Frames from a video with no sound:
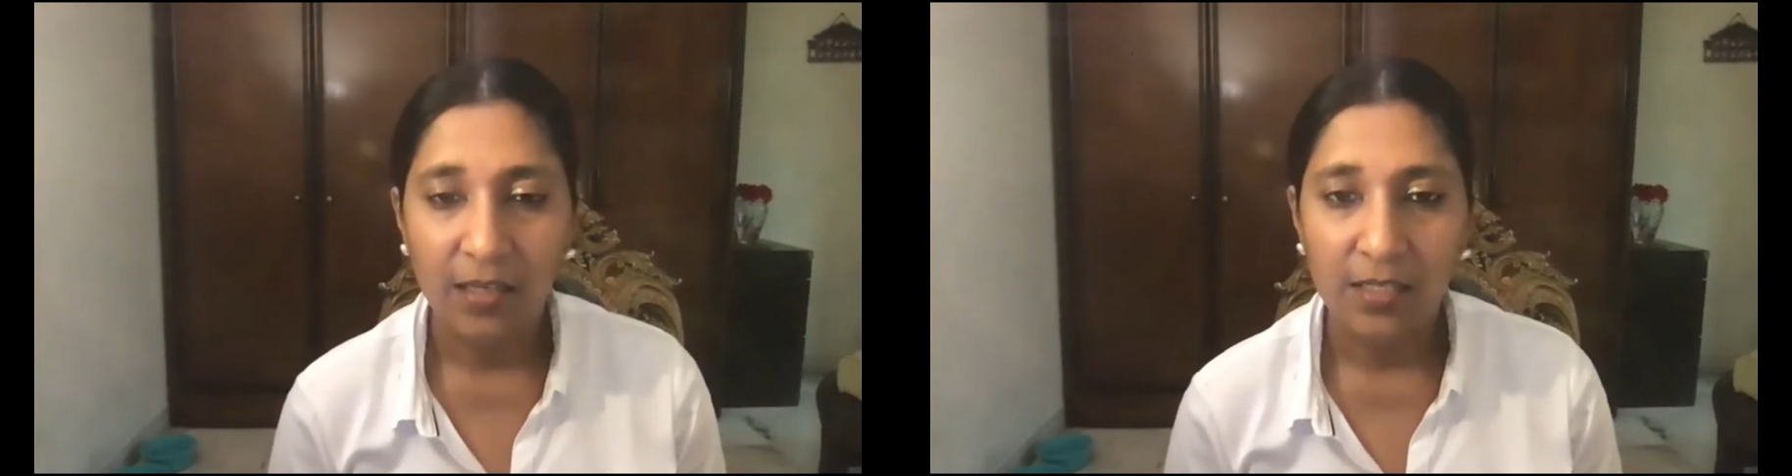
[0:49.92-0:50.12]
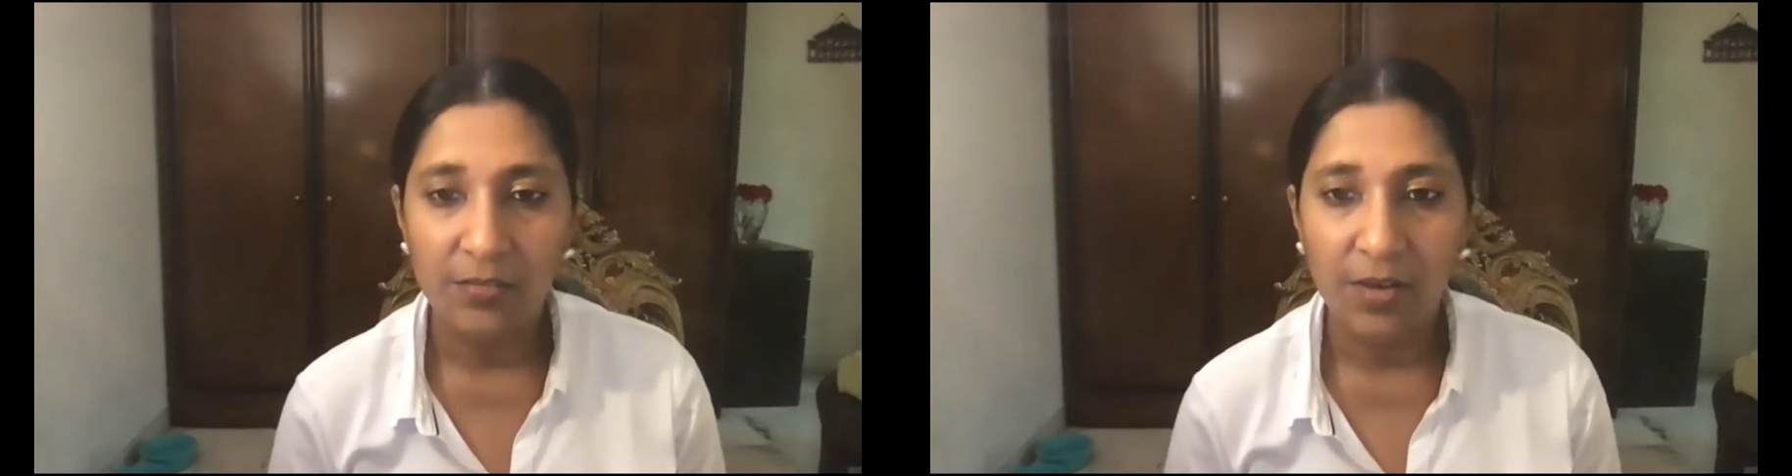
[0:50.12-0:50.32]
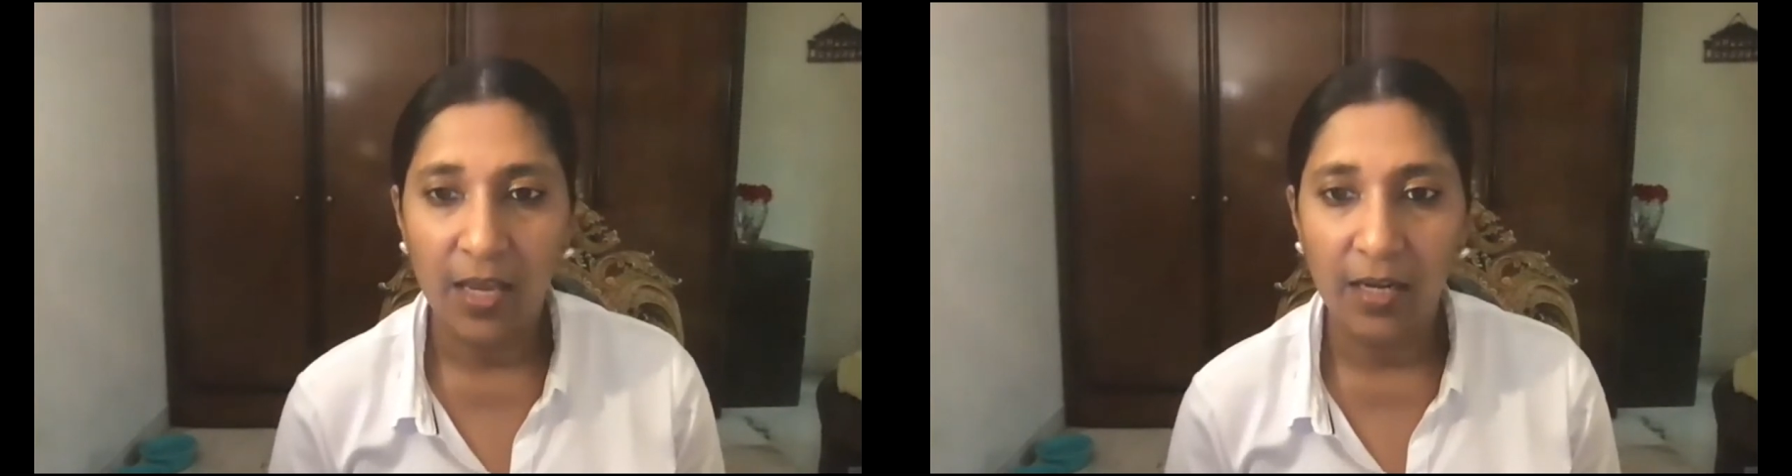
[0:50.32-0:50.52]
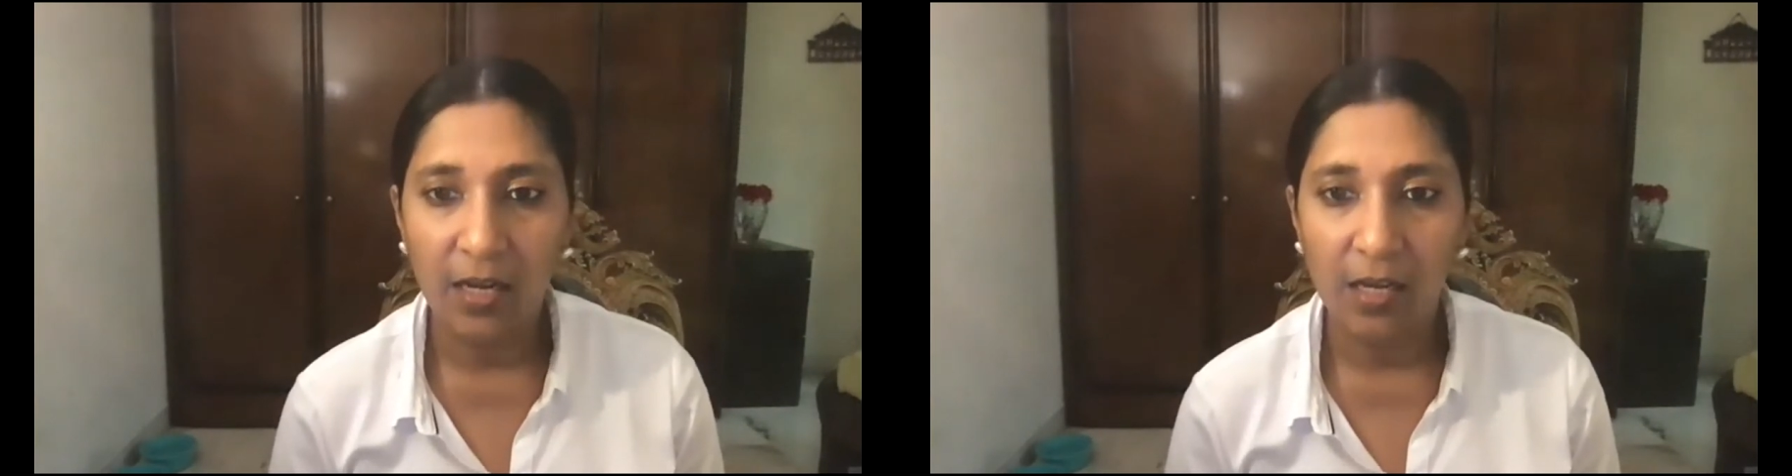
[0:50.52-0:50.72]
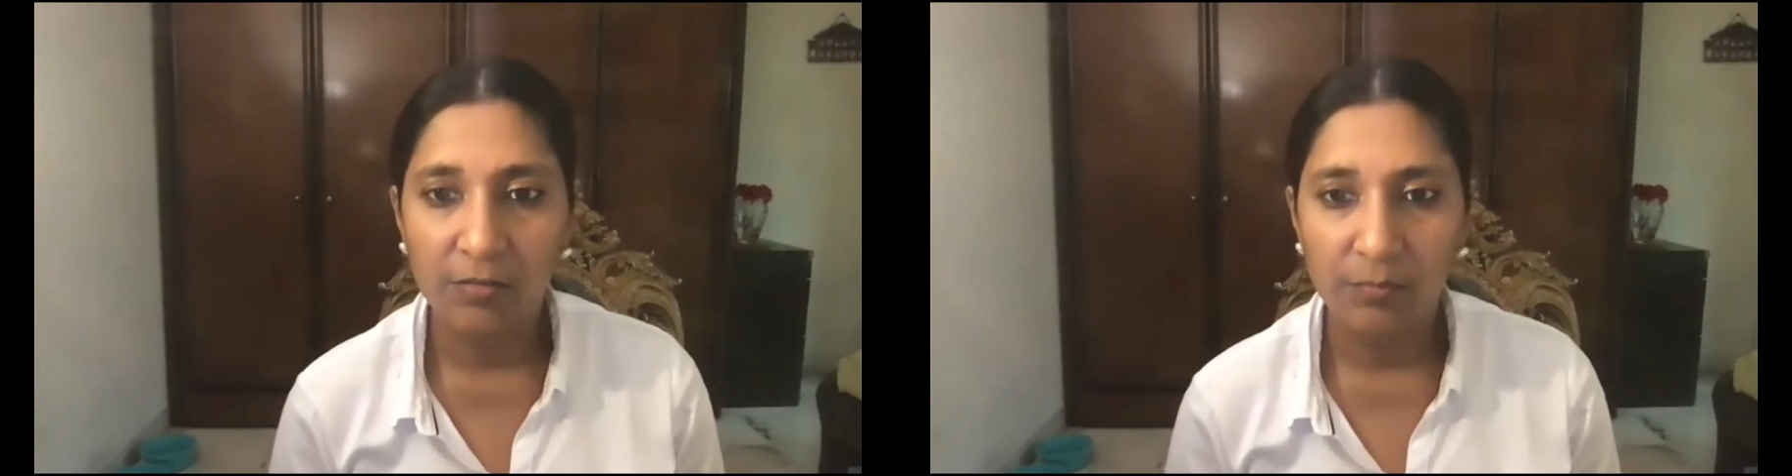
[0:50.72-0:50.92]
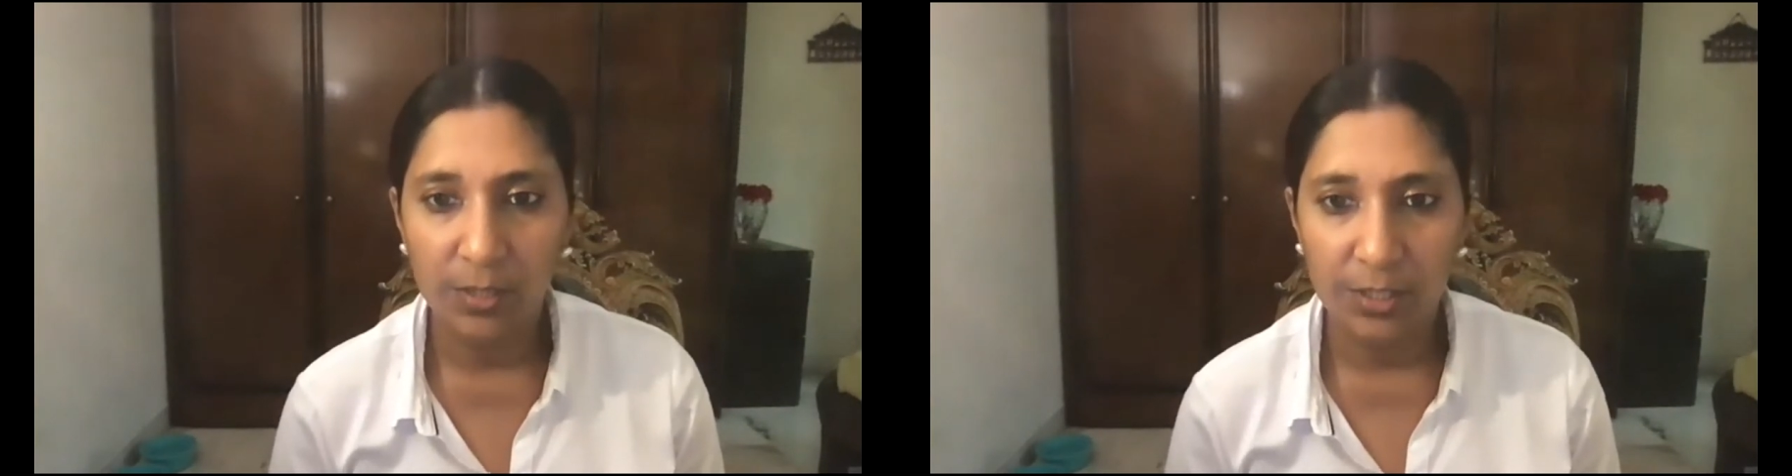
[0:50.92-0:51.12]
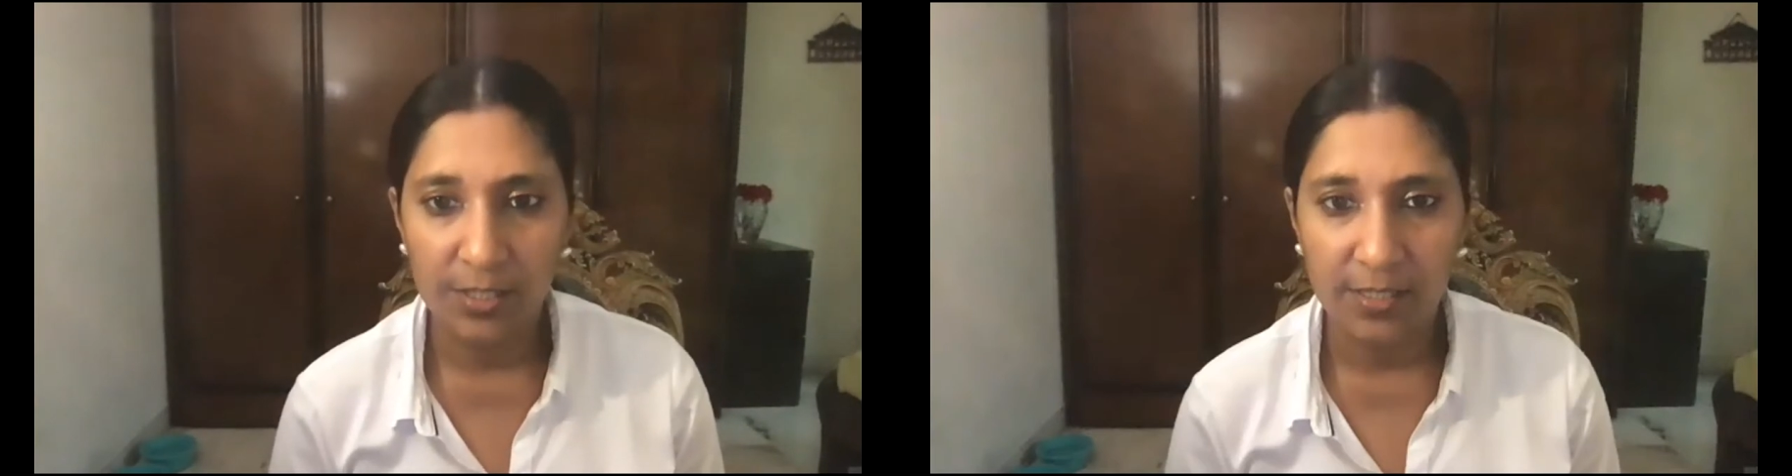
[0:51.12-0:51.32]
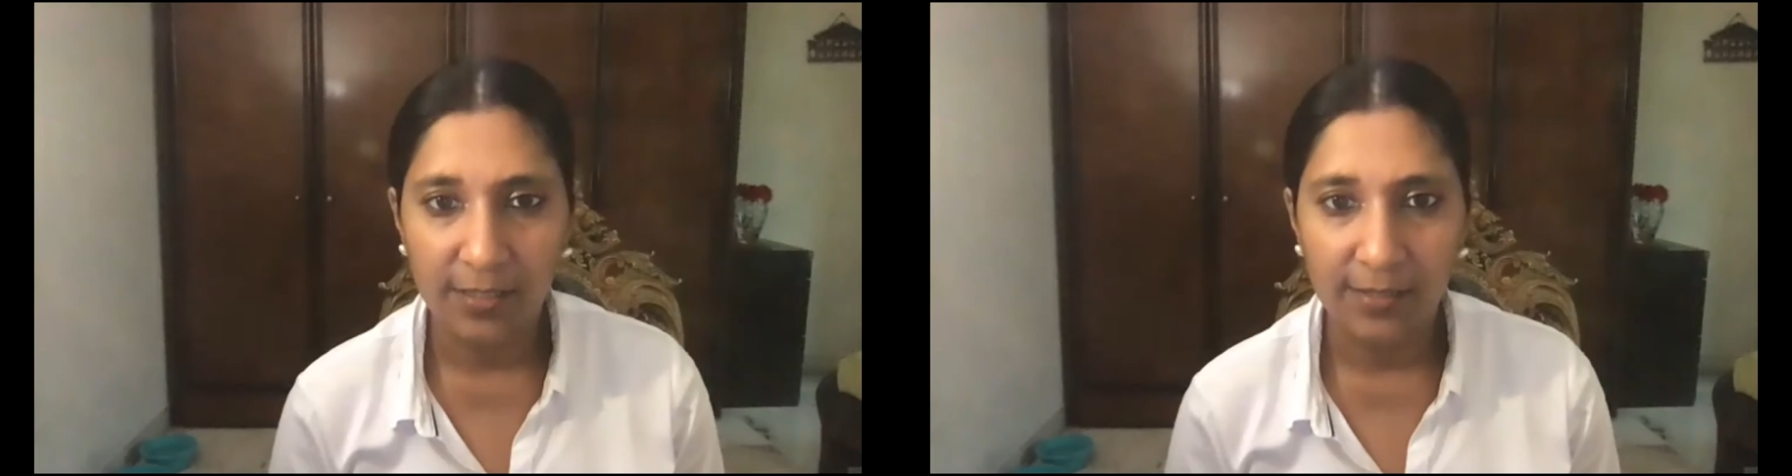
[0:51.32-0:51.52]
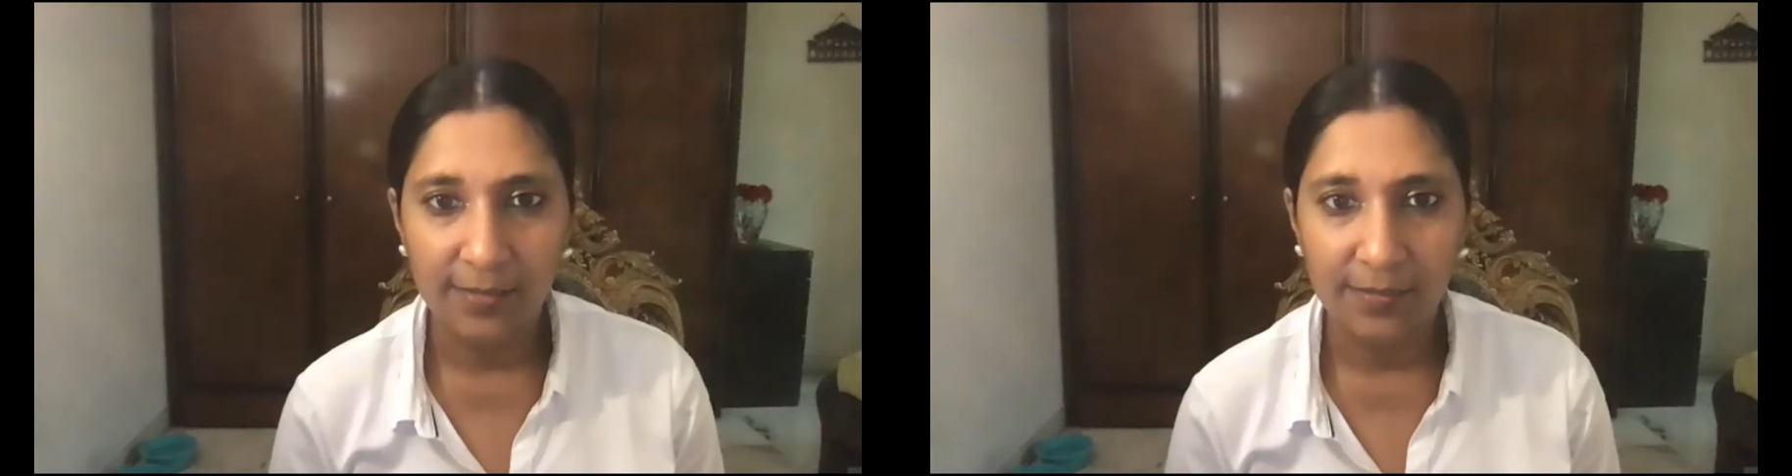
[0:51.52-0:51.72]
divine love, mercy,